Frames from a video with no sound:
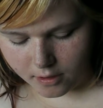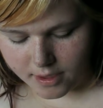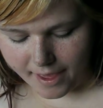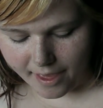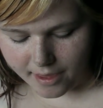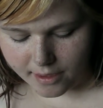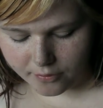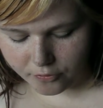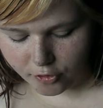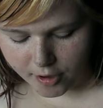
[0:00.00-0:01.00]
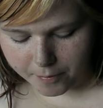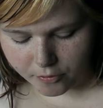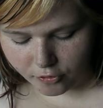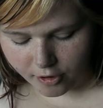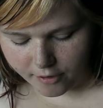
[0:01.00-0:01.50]
yeah, it is cheap
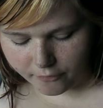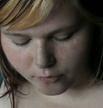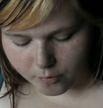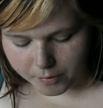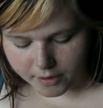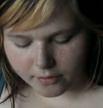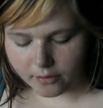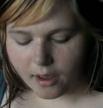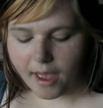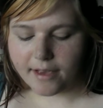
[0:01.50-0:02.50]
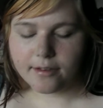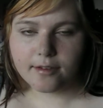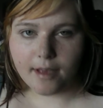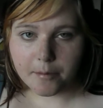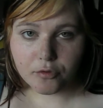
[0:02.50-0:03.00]
and cheerful, but it's
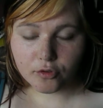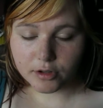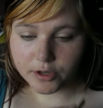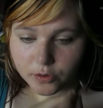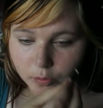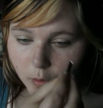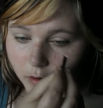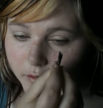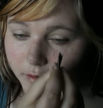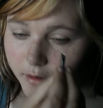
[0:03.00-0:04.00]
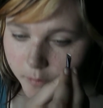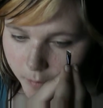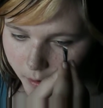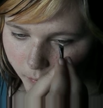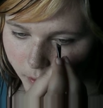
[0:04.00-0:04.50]
exceptionally good quality as
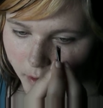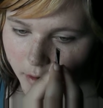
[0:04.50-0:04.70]
well.